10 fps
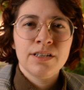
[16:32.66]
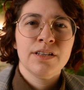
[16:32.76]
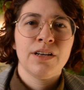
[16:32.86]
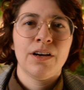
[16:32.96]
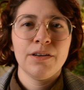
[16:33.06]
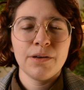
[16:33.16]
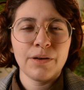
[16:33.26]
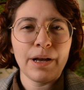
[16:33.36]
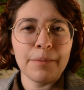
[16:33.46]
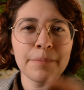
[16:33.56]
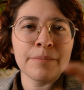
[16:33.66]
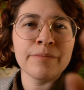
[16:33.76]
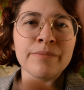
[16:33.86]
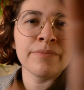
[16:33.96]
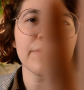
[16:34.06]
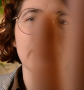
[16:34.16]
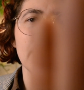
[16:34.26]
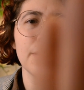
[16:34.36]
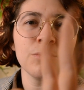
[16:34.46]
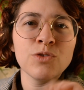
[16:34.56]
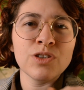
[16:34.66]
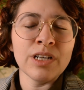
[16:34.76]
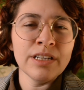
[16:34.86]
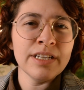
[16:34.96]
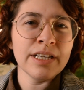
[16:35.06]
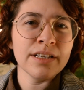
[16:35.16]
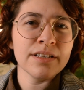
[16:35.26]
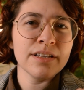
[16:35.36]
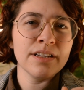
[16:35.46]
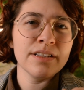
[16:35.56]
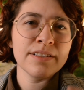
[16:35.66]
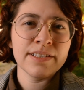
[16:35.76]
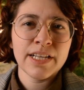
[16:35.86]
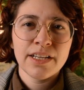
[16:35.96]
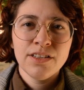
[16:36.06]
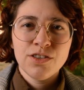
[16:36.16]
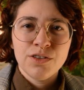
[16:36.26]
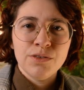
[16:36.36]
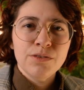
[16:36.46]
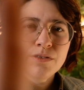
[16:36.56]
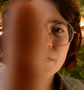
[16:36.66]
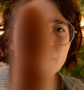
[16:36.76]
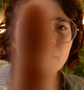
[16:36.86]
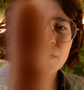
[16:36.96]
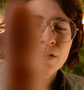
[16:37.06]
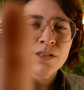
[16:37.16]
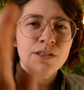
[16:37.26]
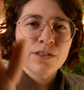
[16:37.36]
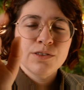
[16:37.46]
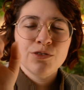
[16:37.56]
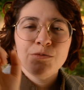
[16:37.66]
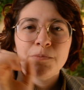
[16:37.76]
Good, okay. I'm just going to take a second to zoom.